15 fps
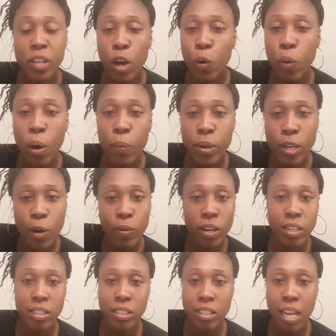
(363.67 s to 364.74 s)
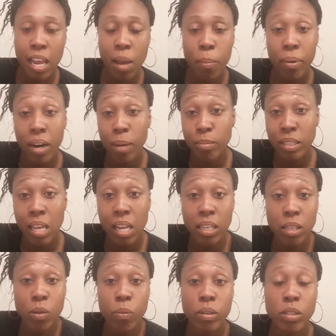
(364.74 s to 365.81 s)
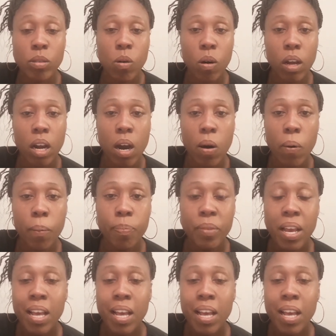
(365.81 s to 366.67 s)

of what we don't understand, but I'm telling you what's going on.